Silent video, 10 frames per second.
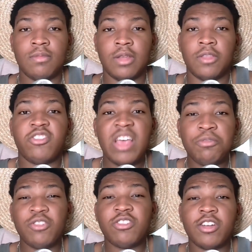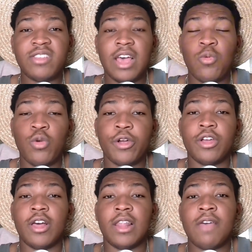Now the chapter starts out where
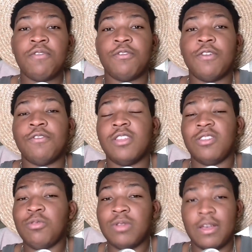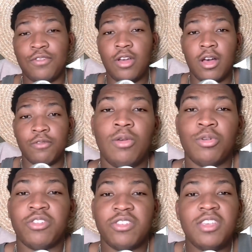1152 left off,
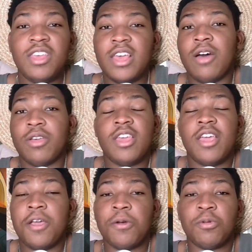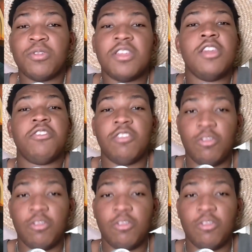which is seeing how King Harold was initially